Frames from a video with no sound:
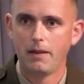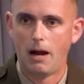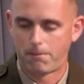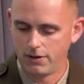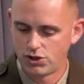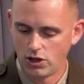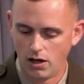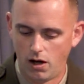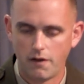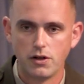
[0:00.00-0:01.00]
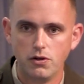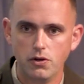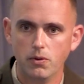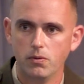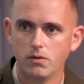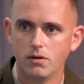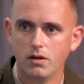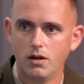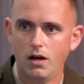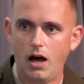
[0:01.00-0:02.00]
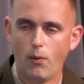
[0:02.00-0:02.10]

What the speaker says: I appreciate all that you do. I